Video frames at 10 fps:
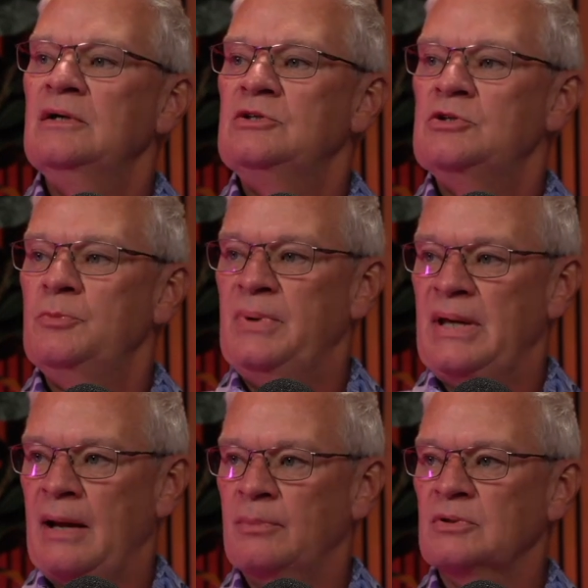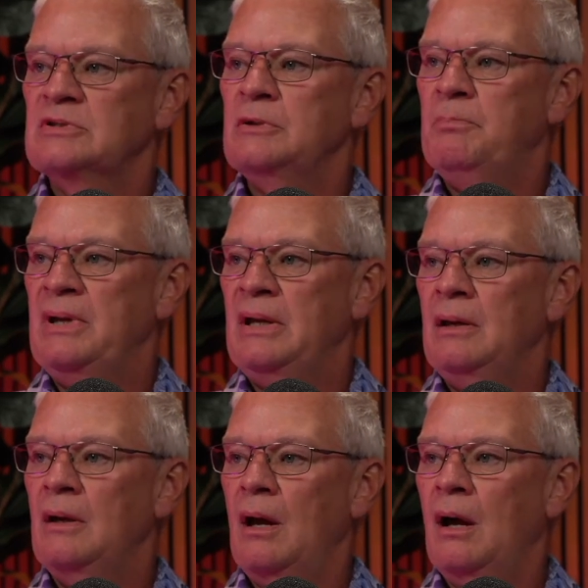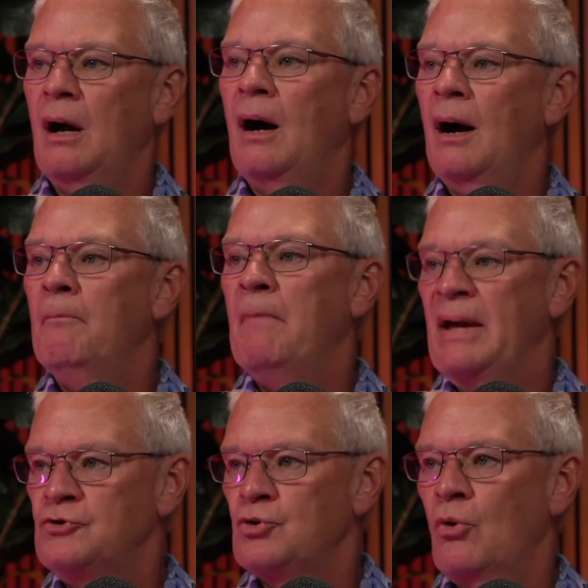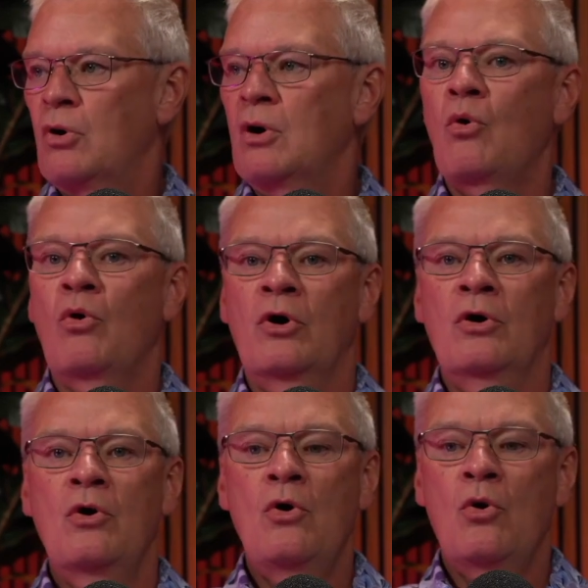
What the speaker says: to be able to be a mentor or